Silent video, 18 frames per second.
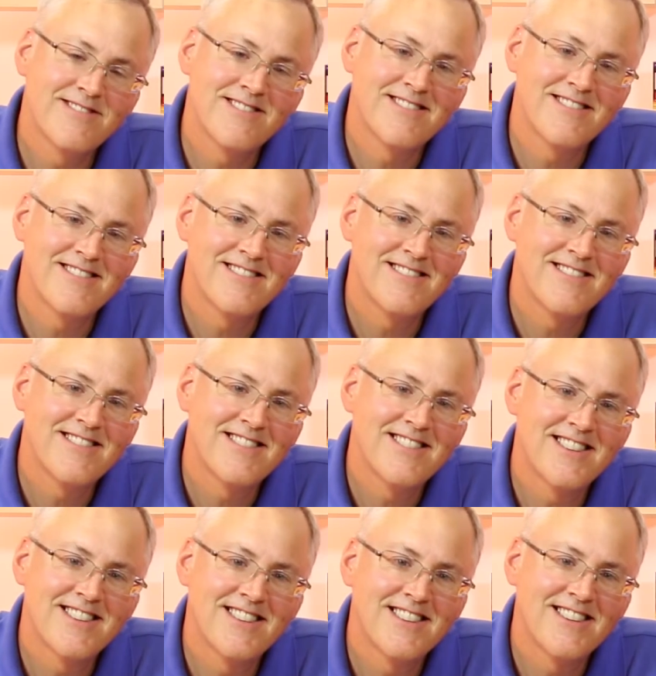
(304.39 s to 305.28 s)

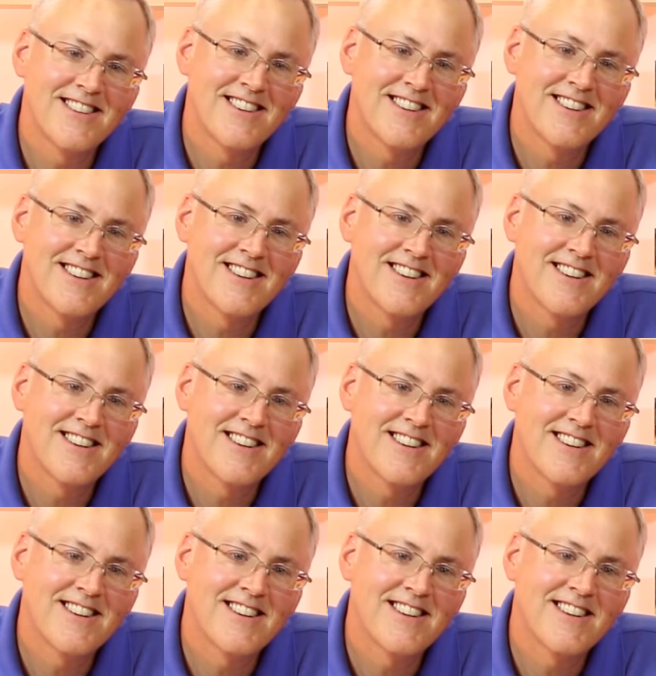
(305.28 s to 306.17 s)

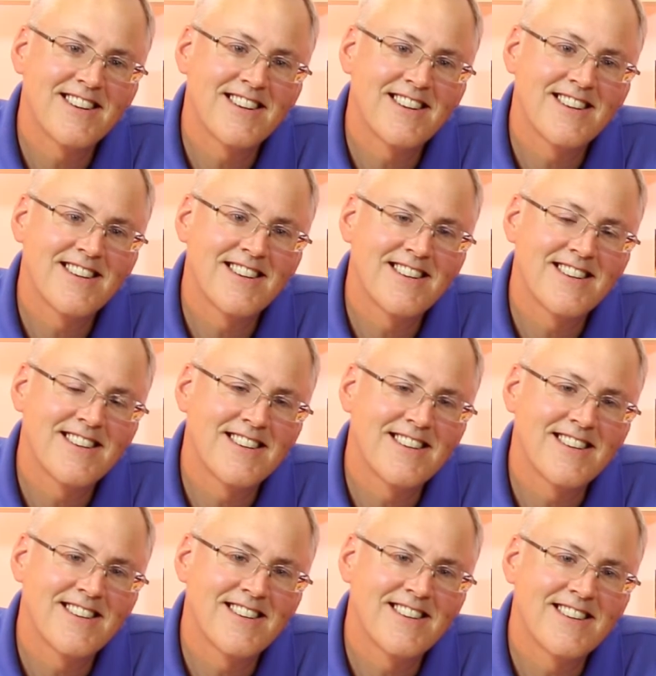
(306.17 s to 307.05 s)

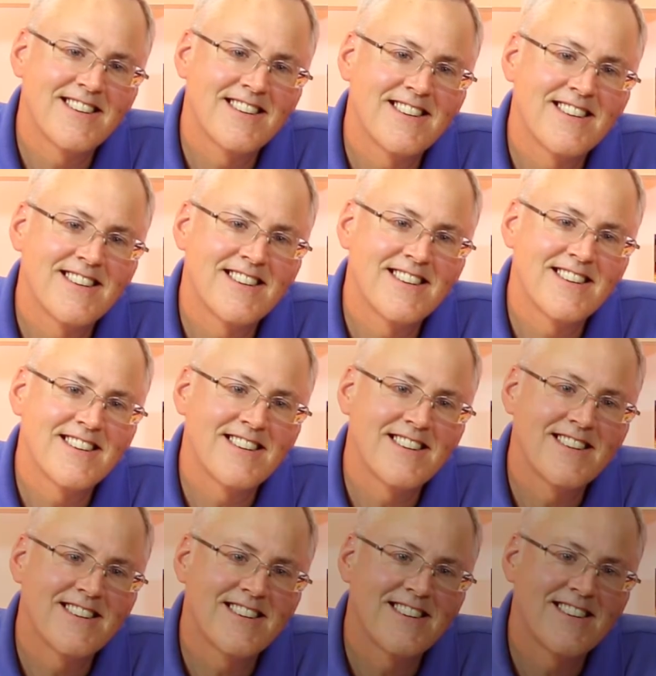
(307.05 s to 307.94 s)

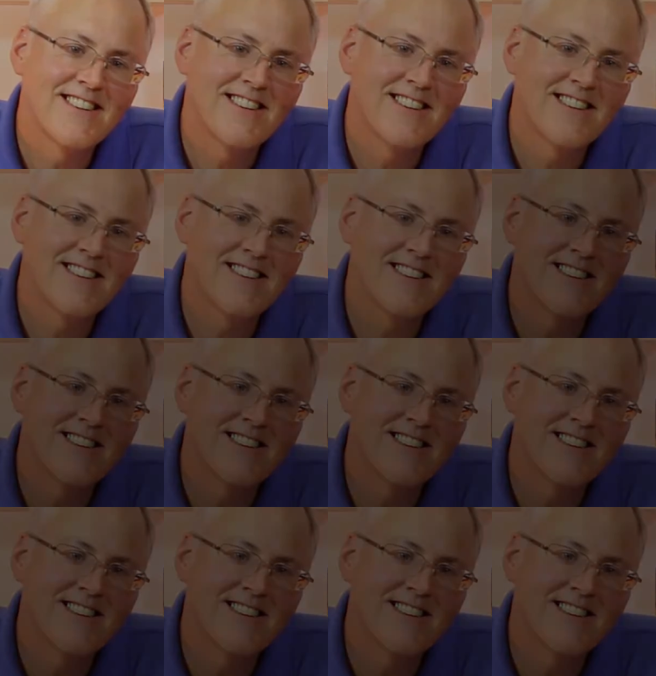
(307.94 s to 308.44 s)
[no speech]